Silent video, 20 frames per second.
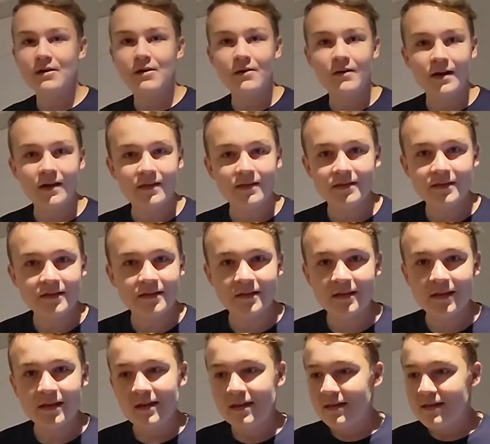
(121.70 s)
oh yeah, this is
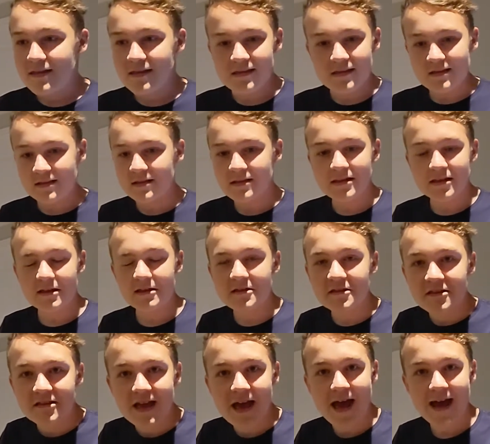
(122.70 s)
the
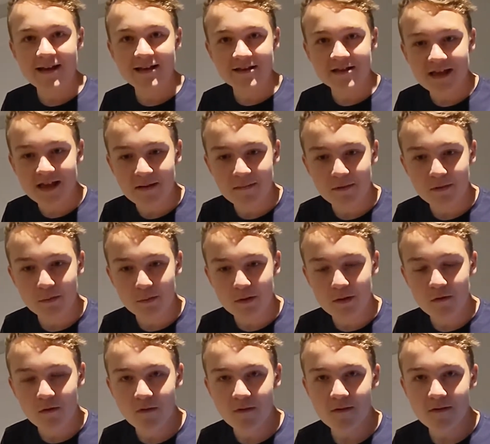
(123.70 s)
exact same as what
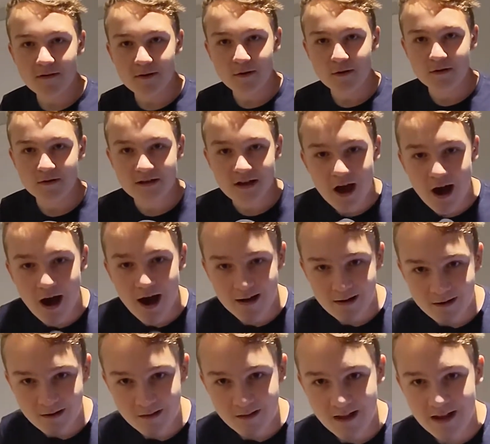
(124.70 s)
you've heard your
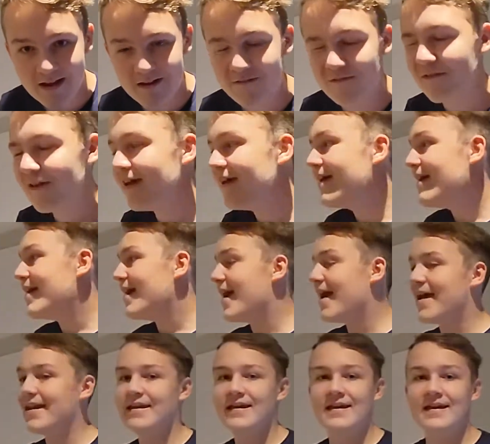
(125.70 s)
entire life.
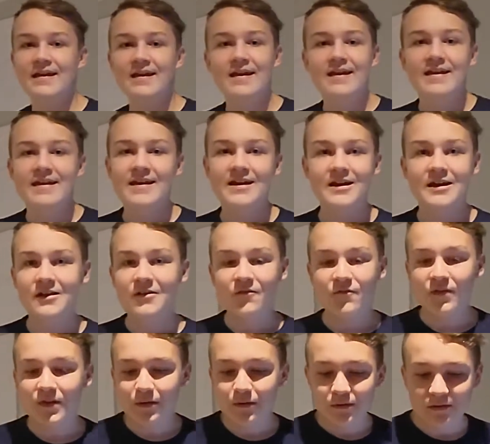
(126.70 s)
And it
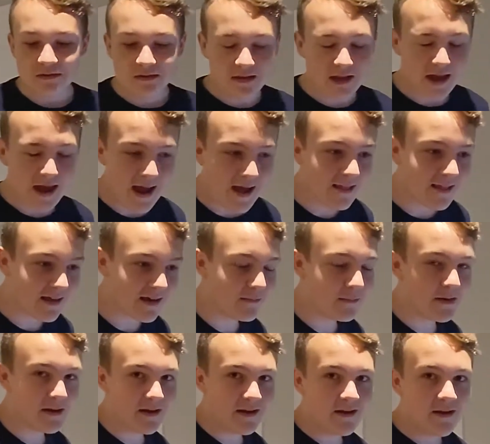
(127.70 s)
confused the hell out of
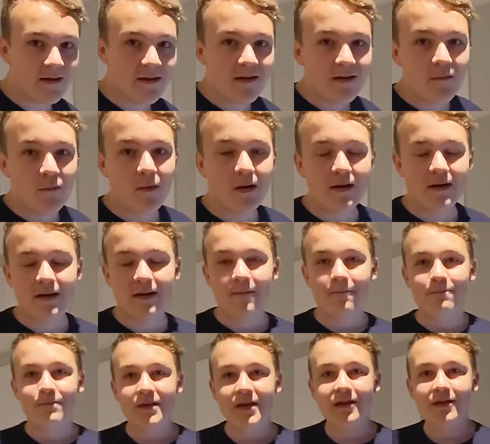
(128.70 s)
me when
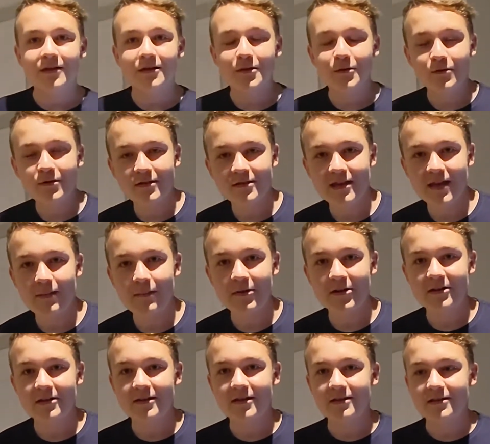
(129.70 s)
Mila Kunis came
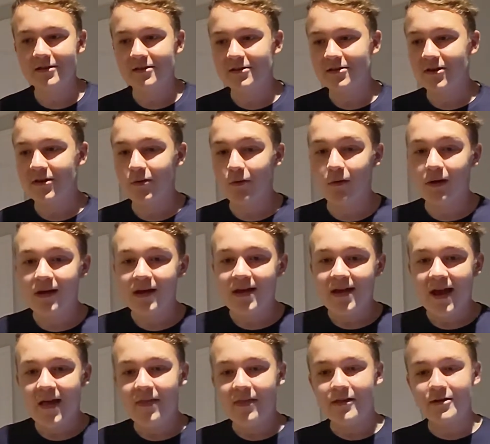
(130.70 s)
in season 2,
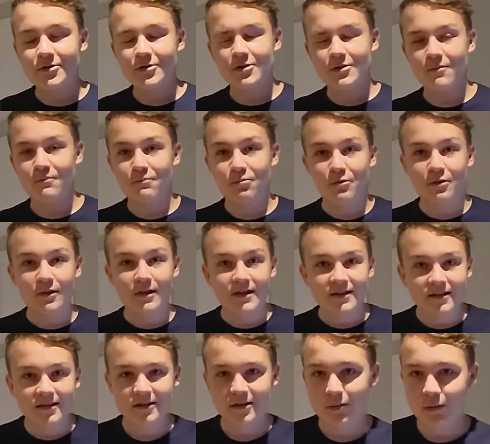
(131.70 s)
and they just
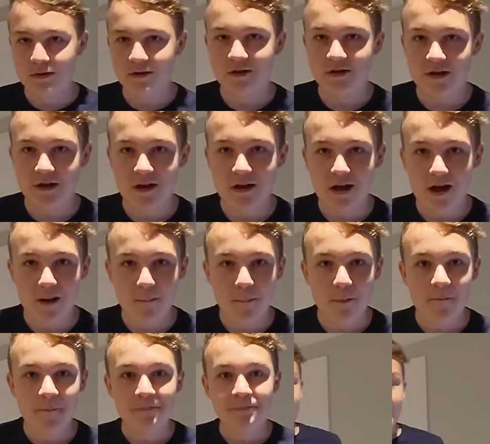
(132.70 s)
completely switched it up.
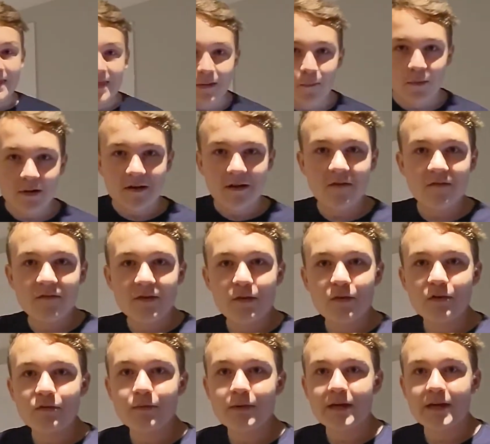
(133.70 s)
And then what
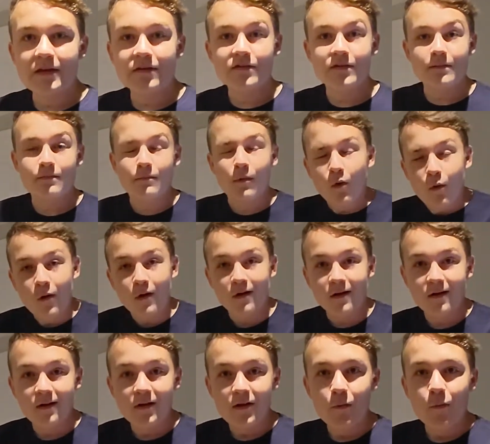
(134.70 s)
confused me even
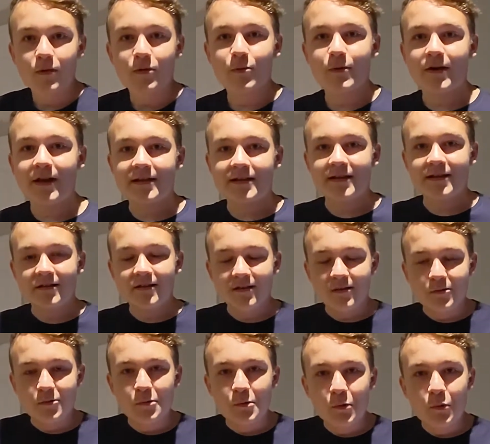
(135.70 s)
more was when I did a
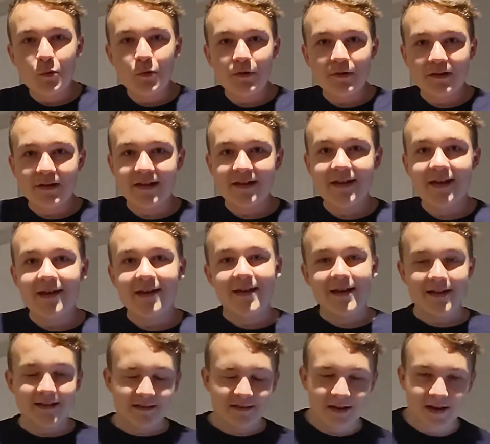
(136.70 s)
little Googling
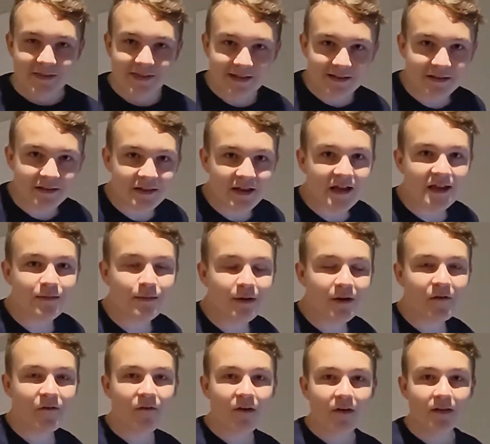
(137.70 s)
and saw that Seth
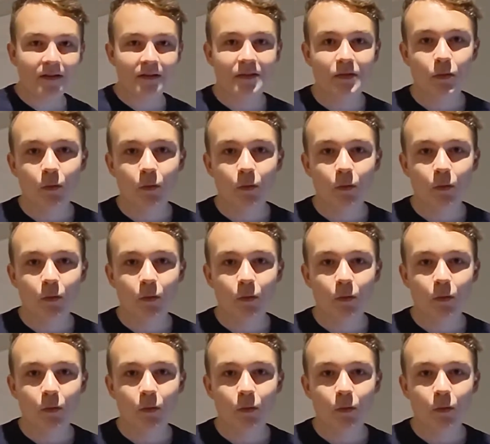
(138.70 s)
MacFarlane's